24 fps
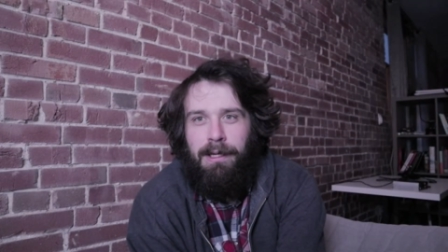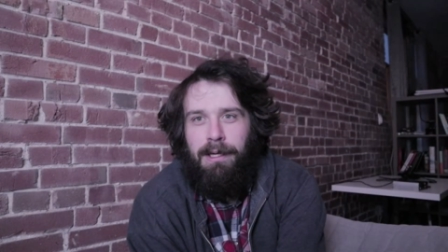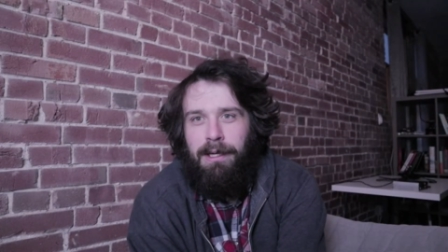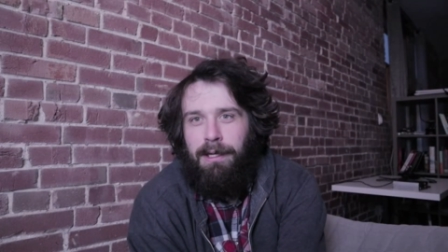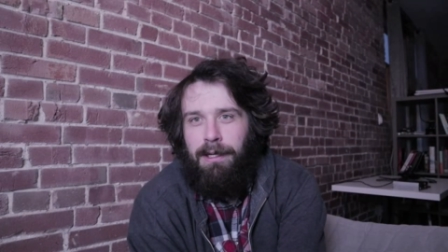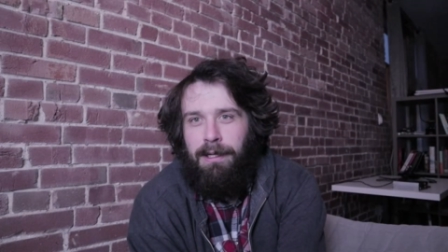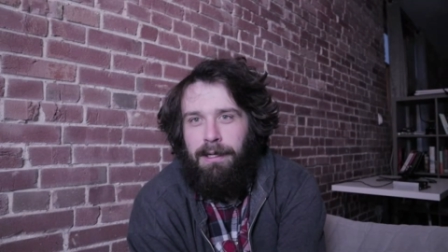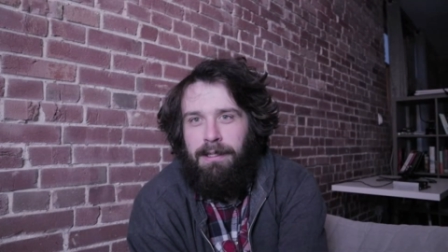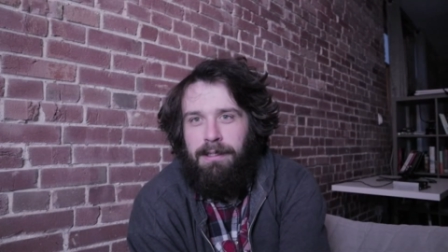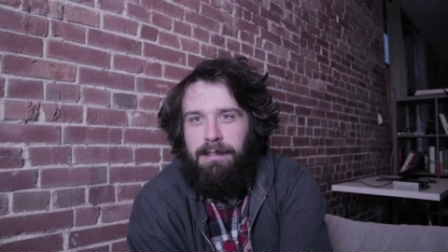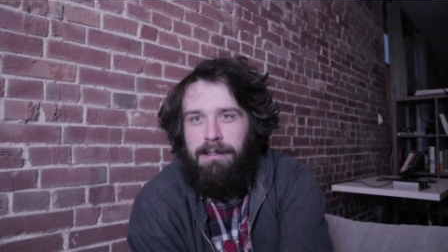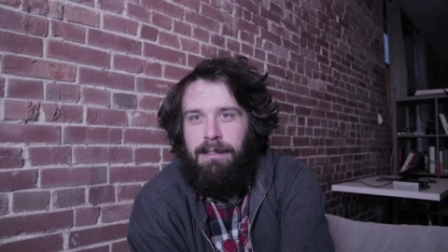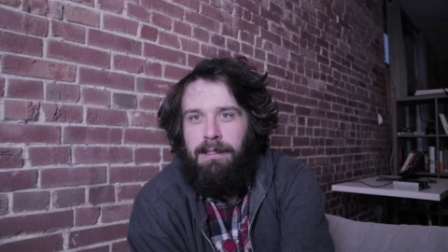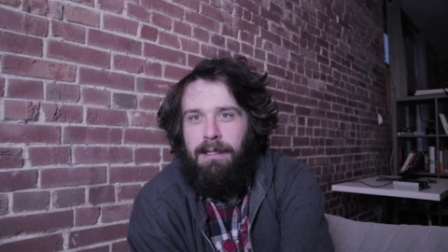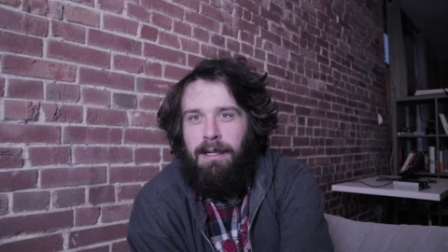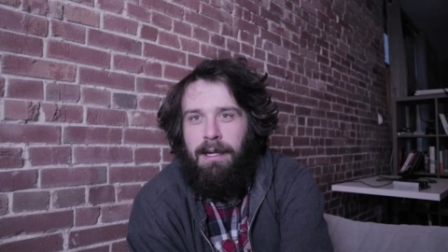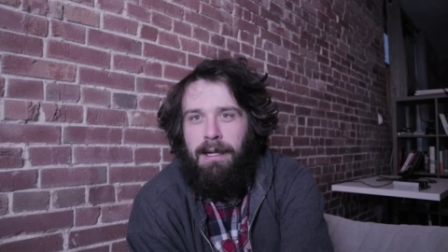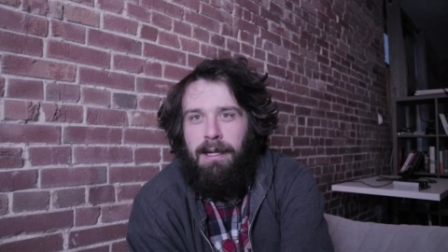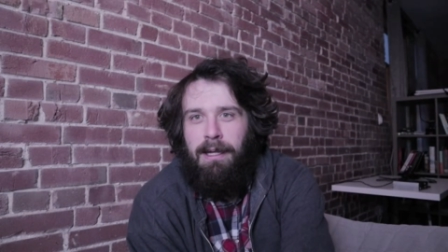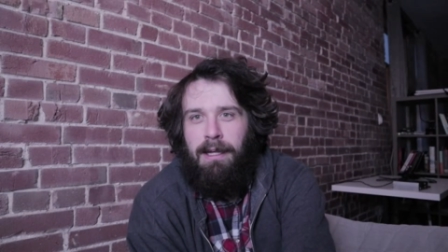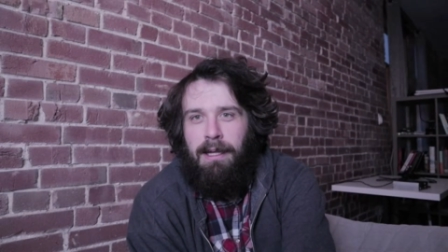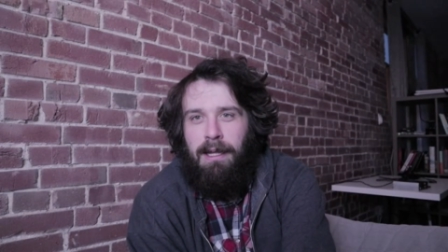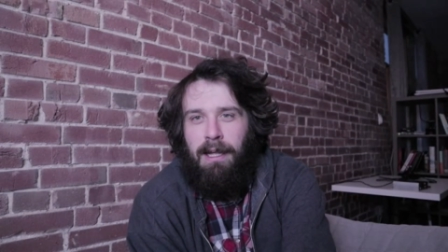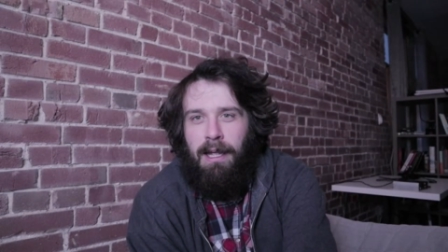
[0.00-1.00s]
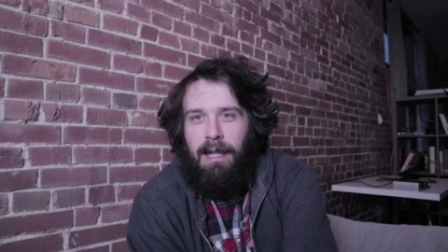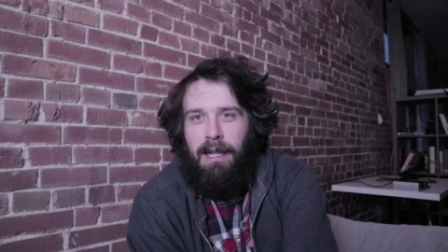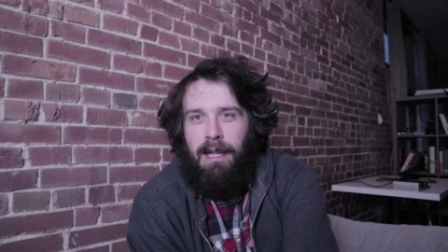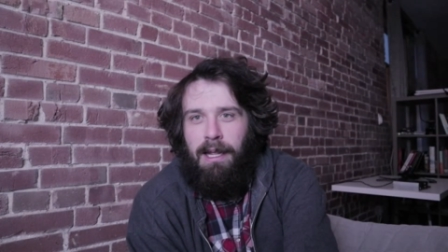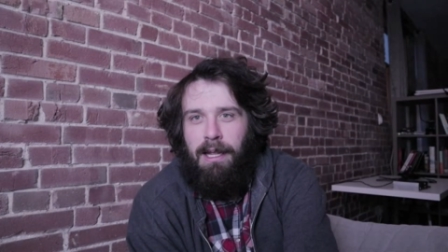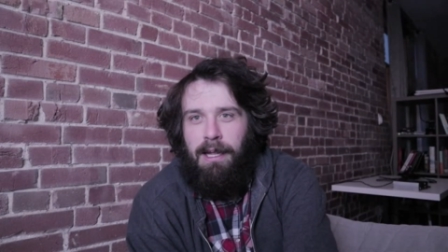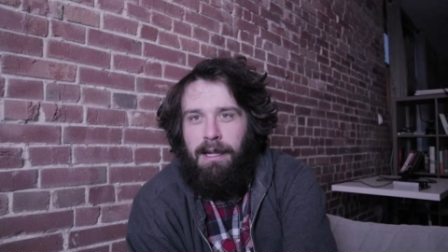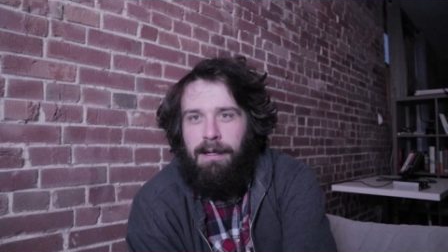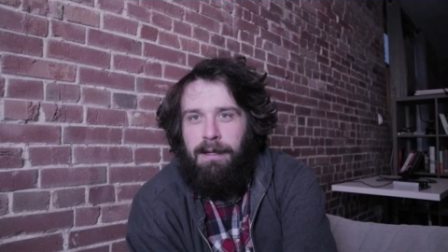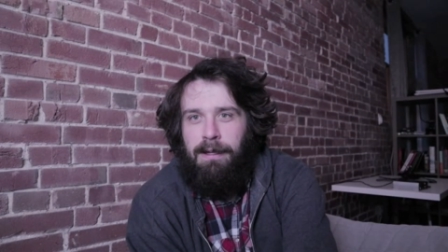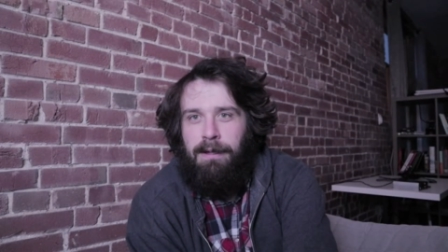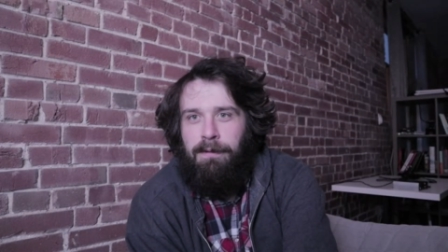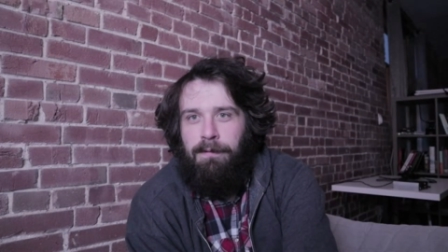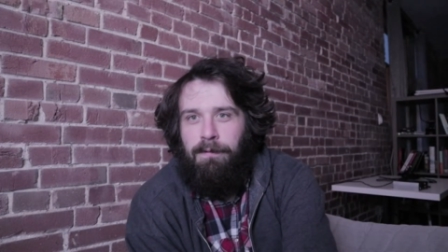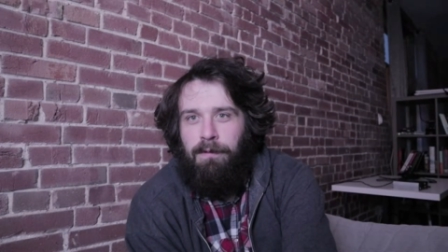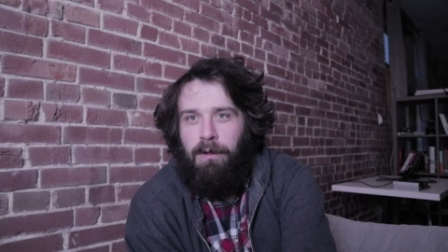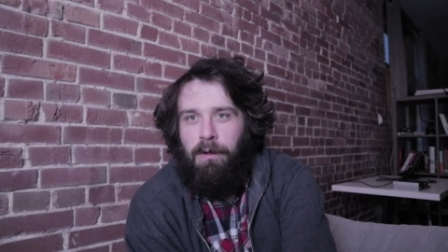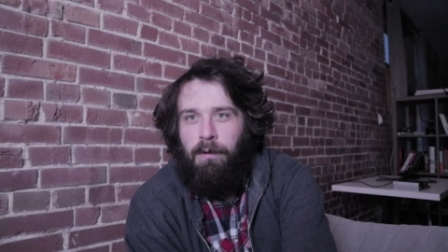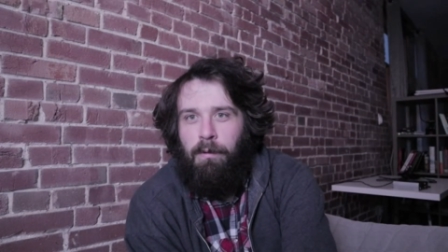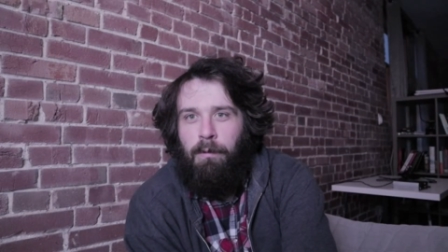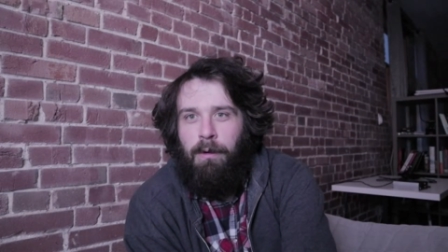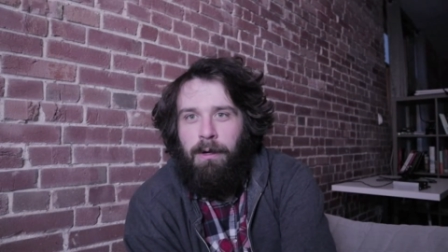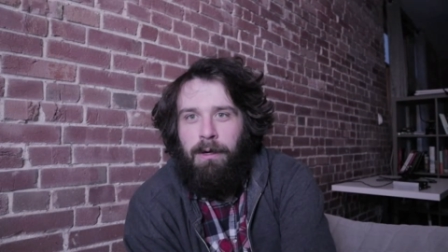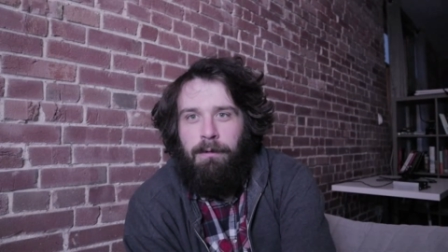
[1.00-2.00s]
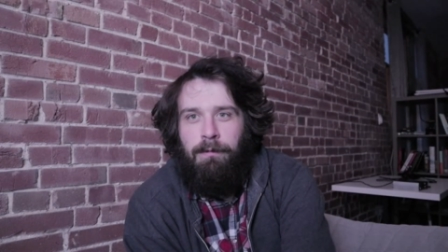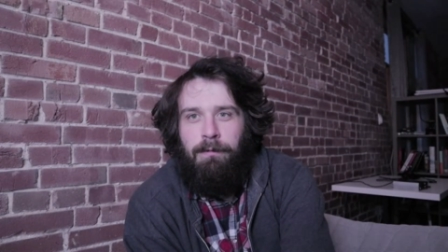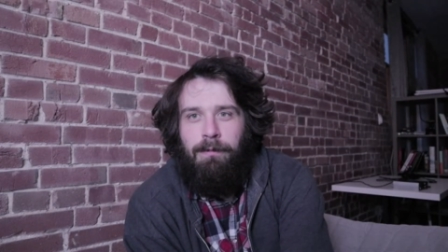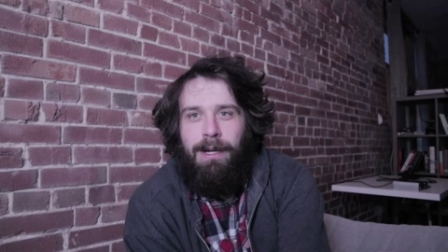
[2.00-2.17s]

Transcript: And if you want to